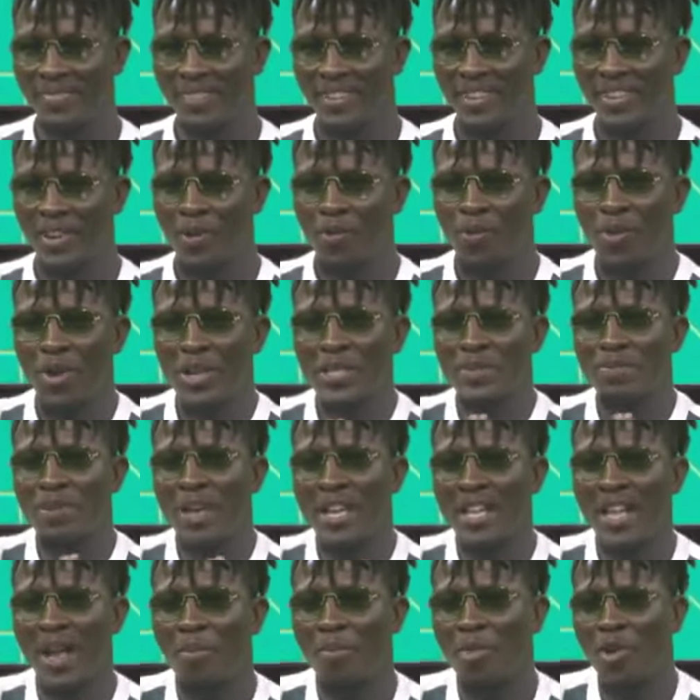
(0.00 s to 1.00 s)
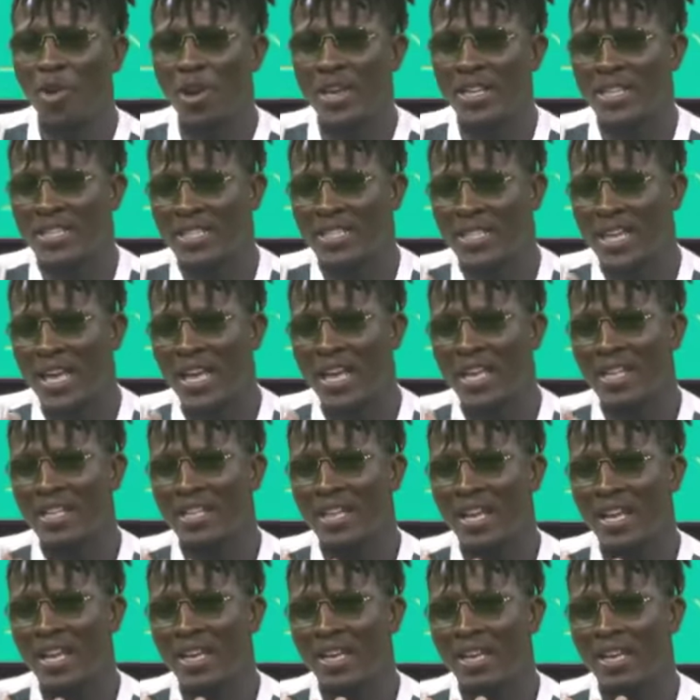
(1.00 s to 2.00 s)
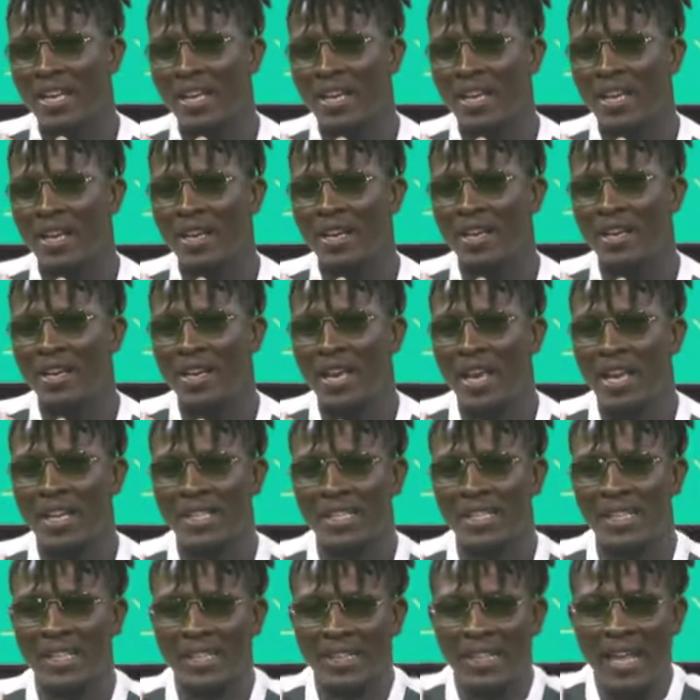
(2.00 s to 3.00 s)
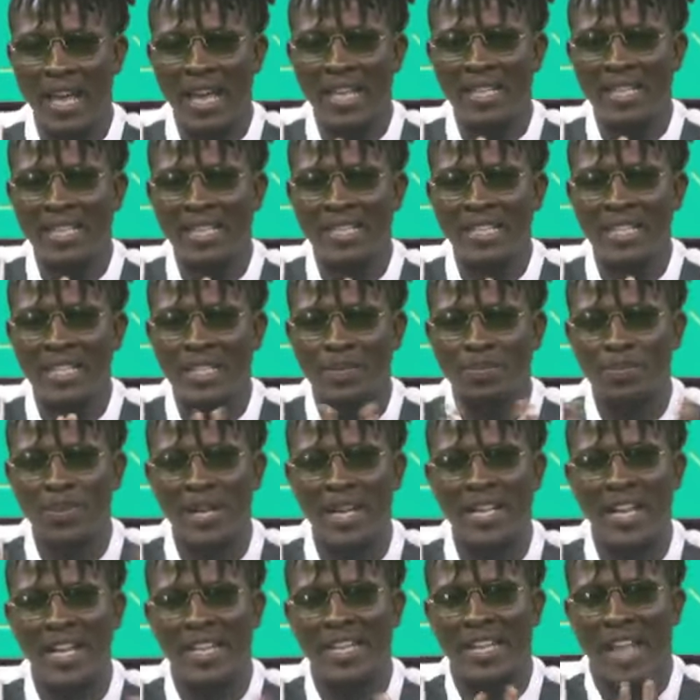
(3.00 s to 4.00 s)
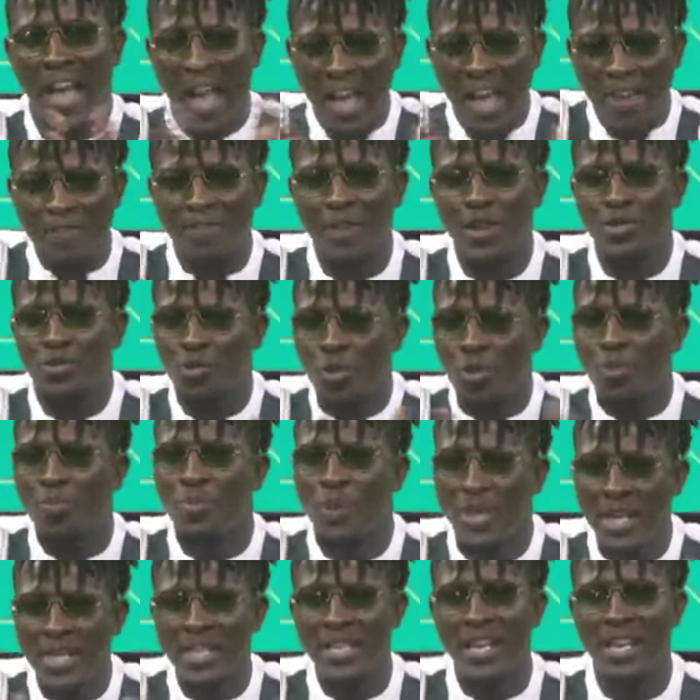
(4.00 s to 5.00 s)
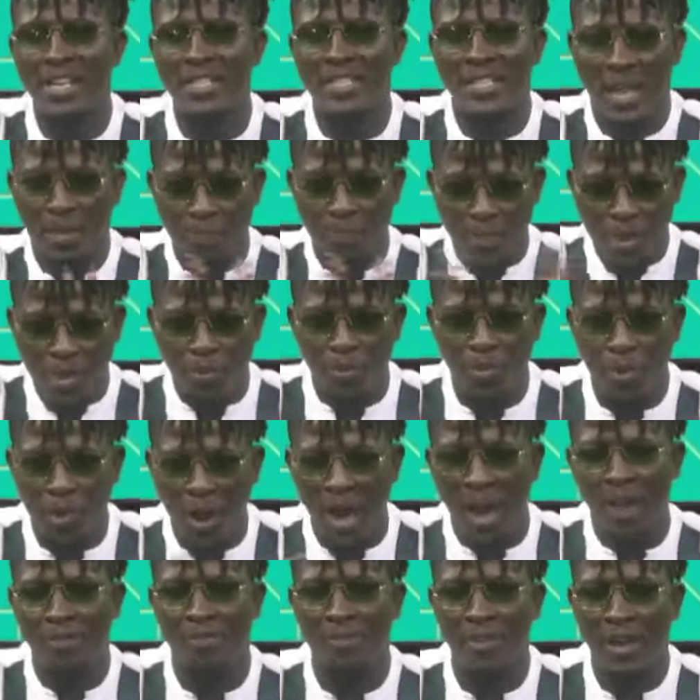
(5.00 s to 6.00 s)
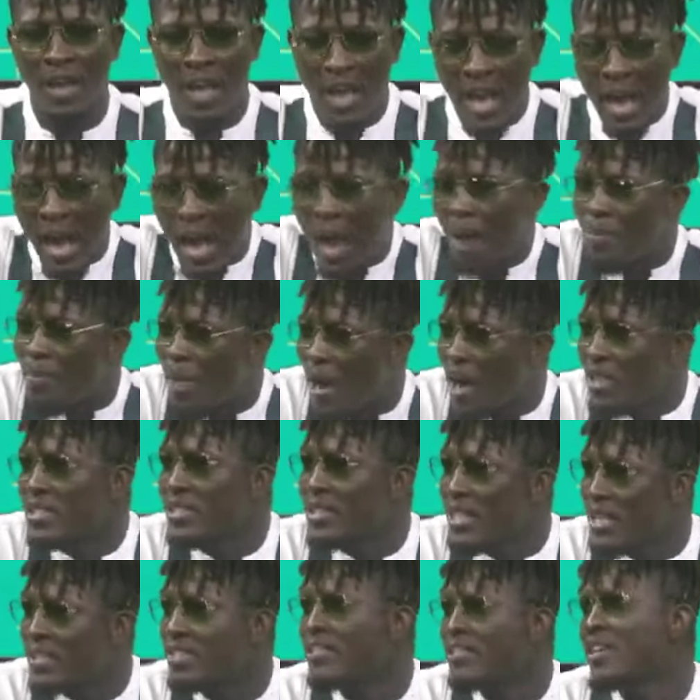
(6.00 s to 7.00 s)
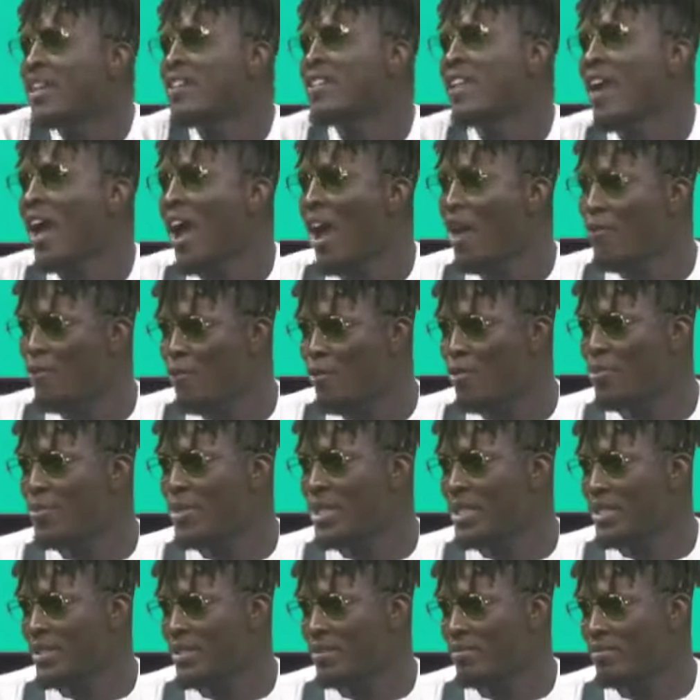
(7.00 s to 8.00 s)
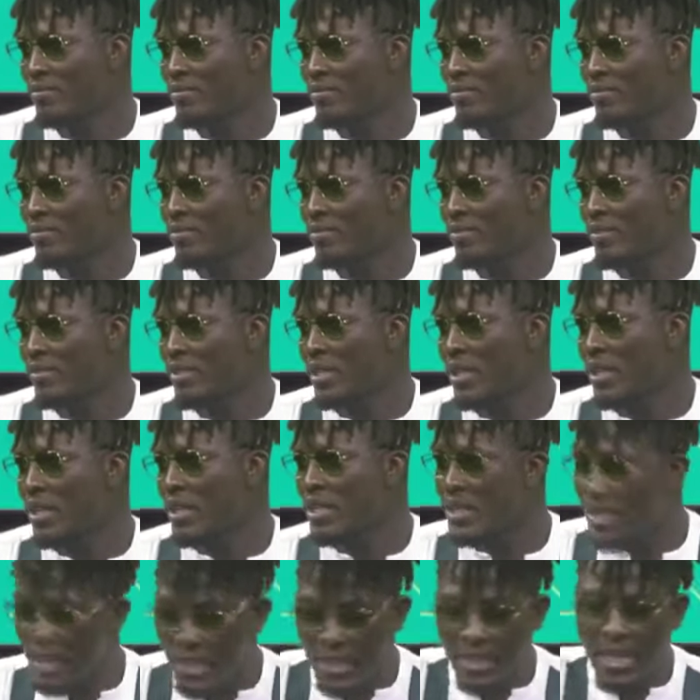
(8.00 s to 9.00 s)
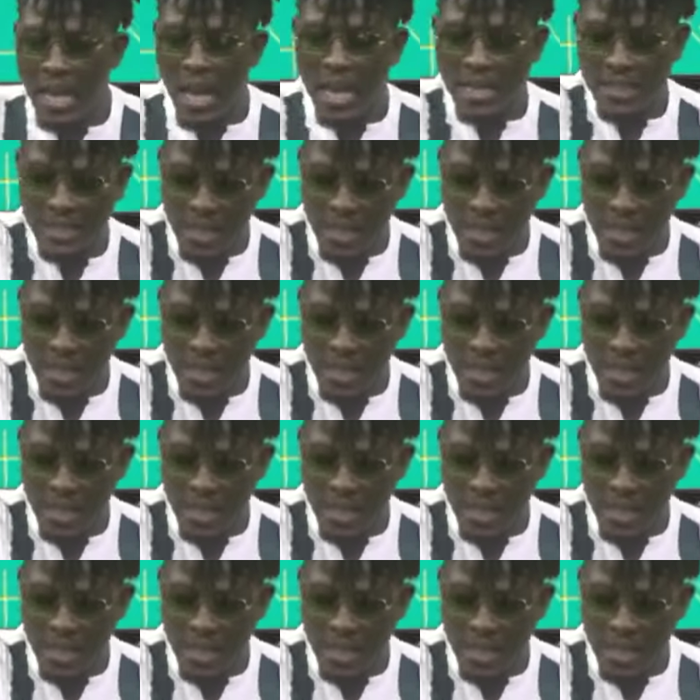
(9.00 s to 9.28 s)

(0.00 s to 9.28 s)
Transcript: What Burna Boy is saying clearly displays the diverse opinions that people have about the genre Afrobeat. See, there are some